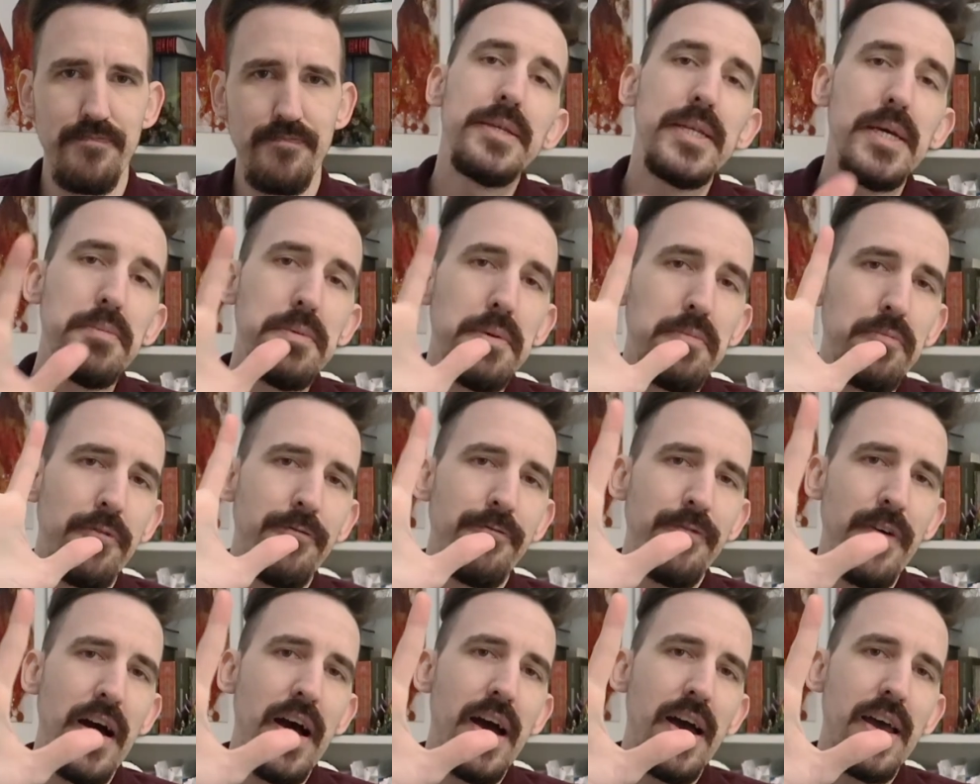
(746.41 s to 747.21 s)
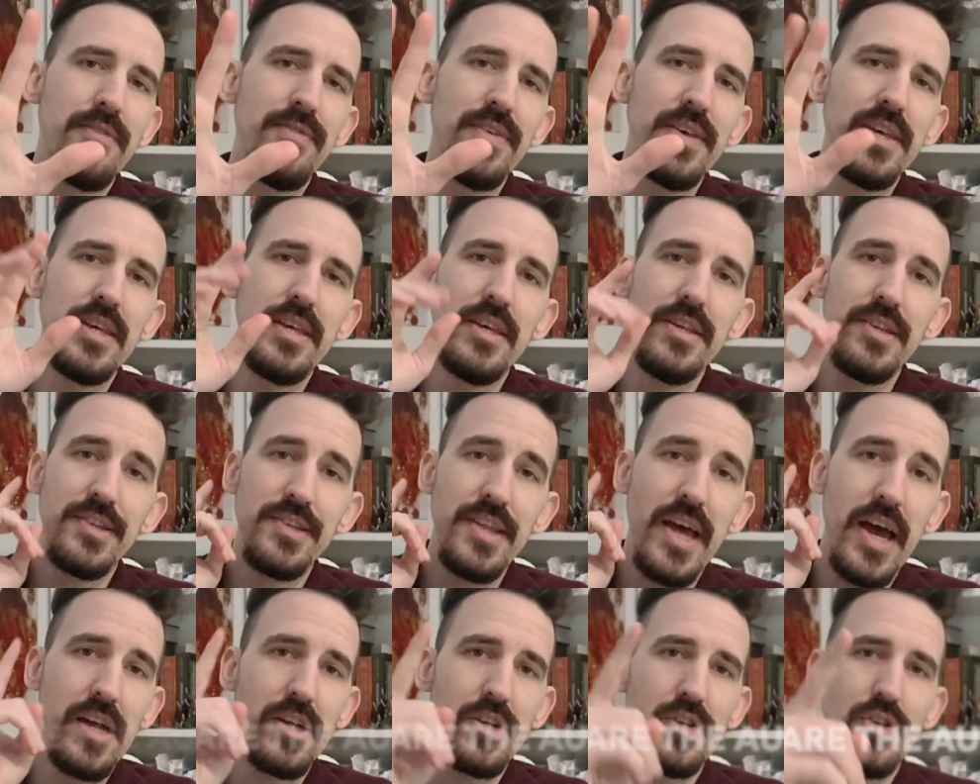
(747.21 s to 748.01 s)
Tip number 5 is
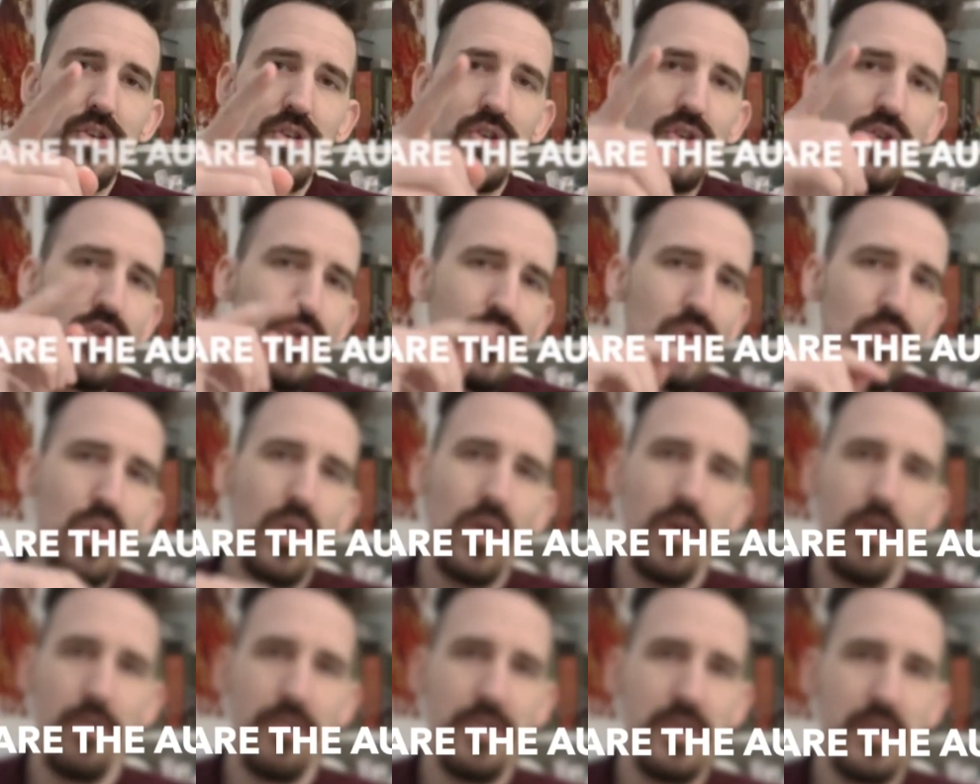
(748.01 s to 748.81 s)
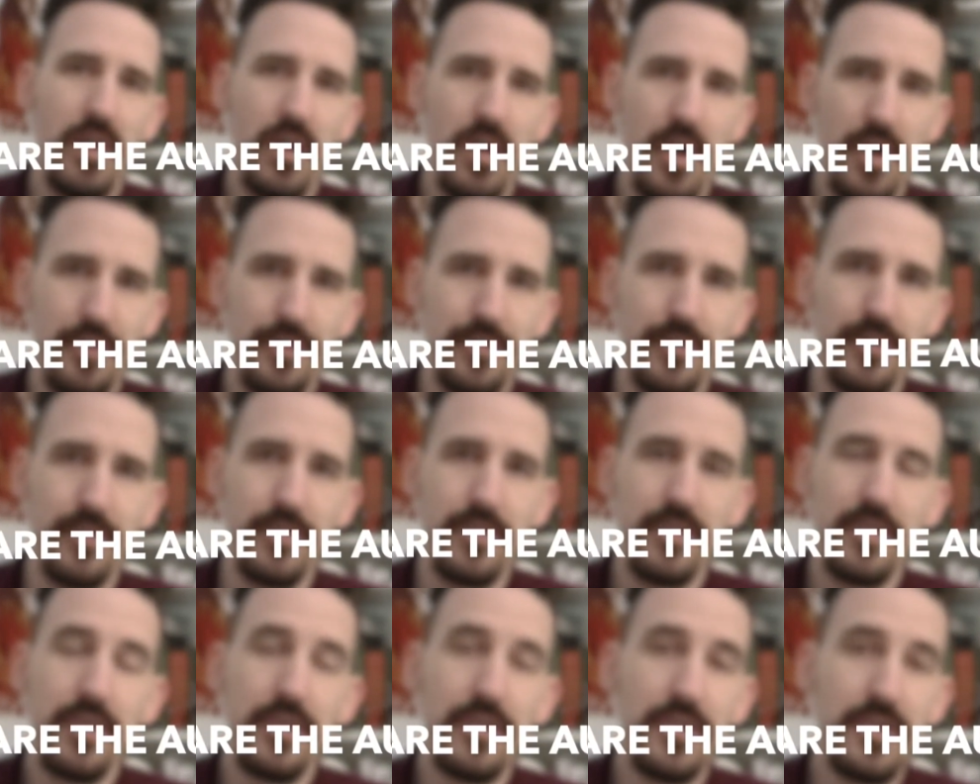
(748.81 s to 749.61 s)
that you are the
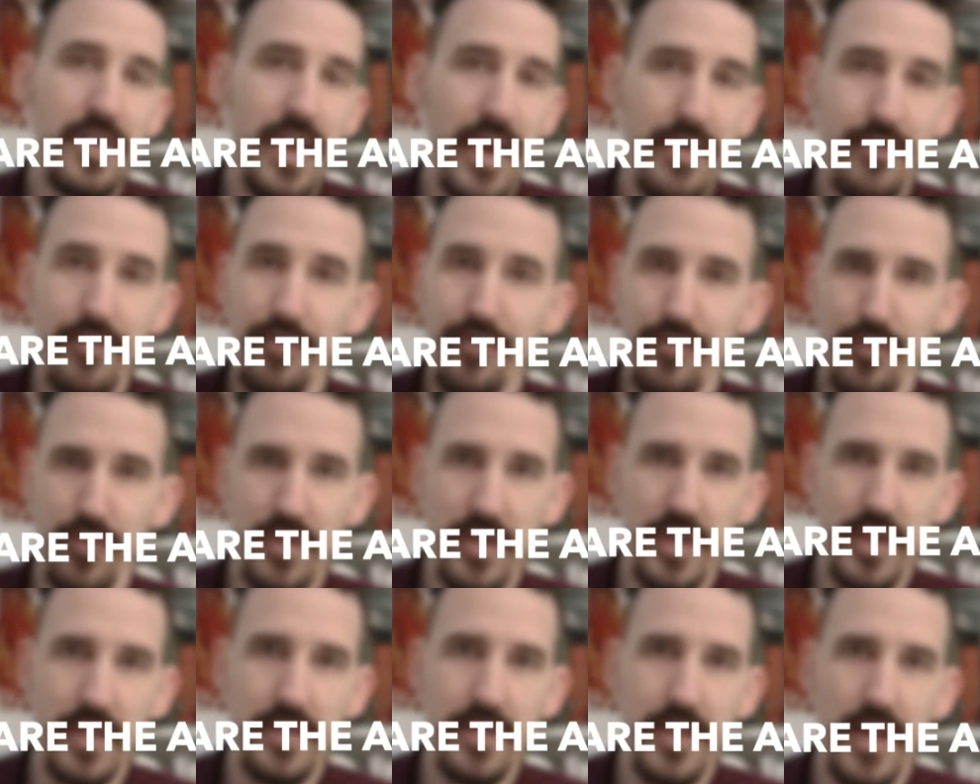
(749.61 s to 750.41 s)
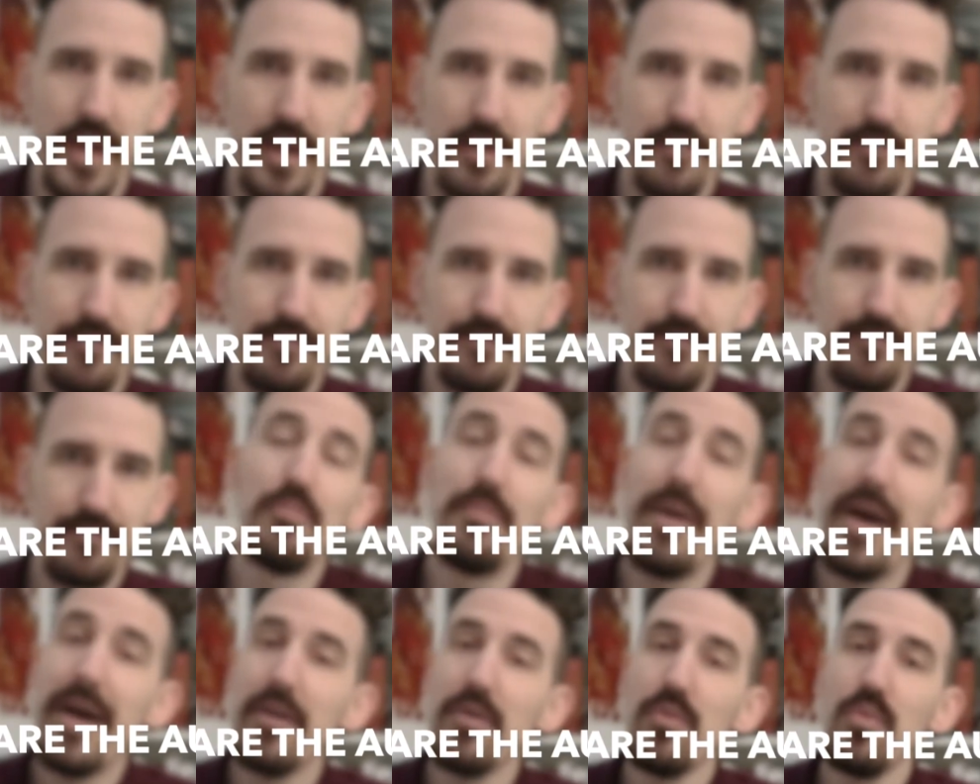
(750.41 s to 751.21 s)
author. Never forget that. No
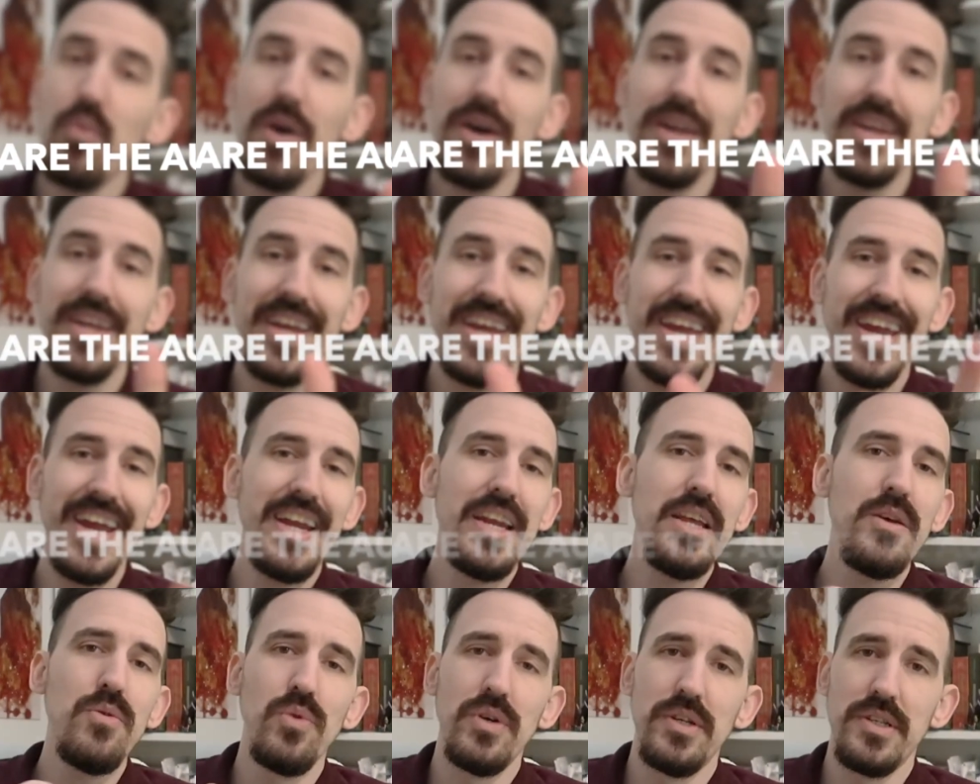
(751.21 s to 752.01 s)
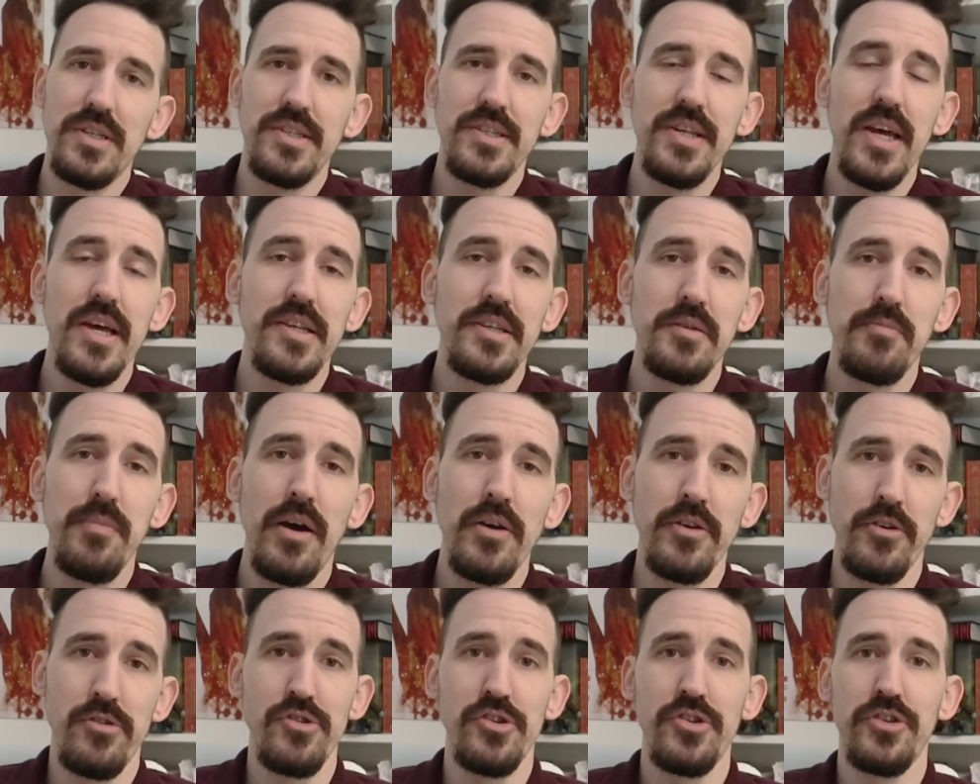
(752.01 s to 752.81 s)
matter what anyone says
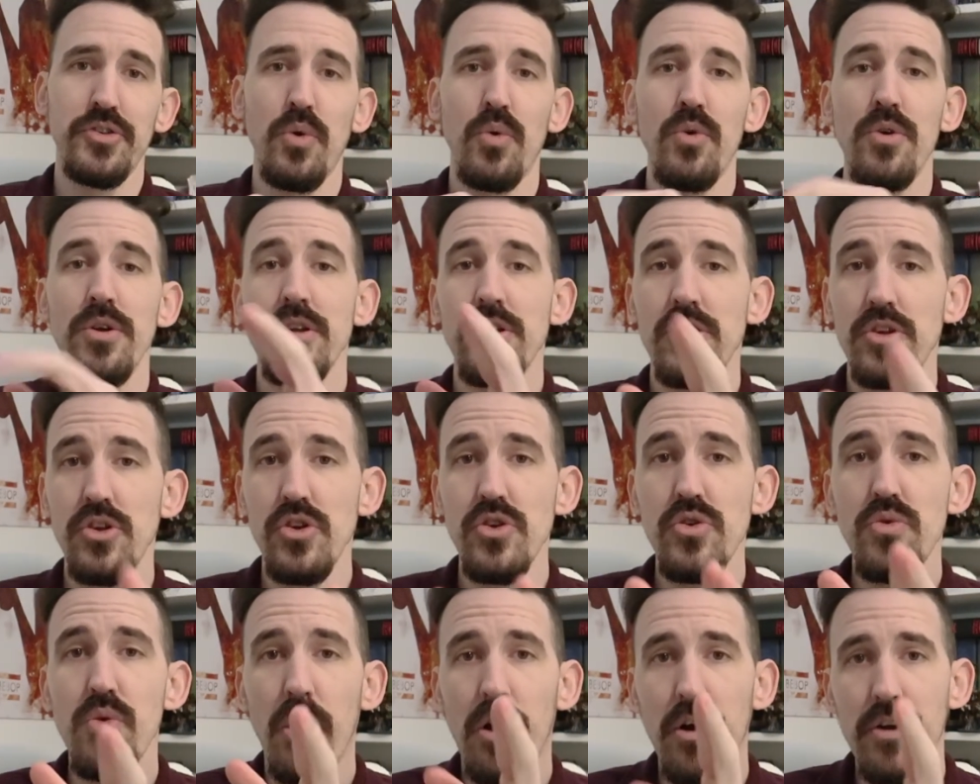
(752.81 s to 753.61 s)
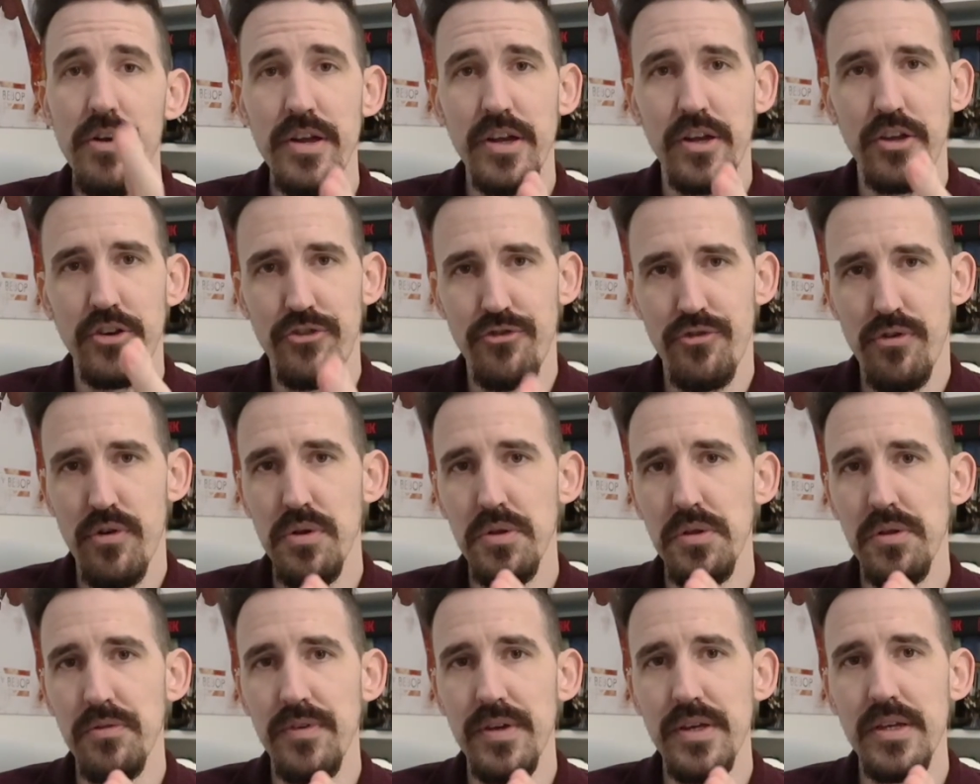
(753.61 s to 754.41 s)
about your story, you are in
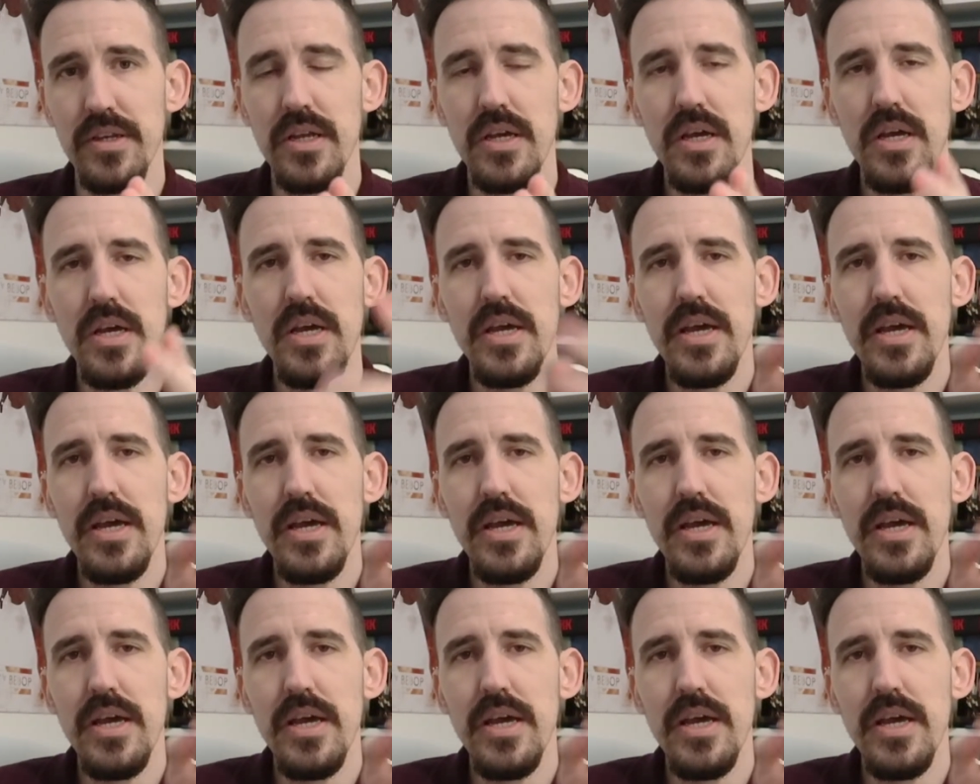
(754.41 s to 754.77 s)
control of it.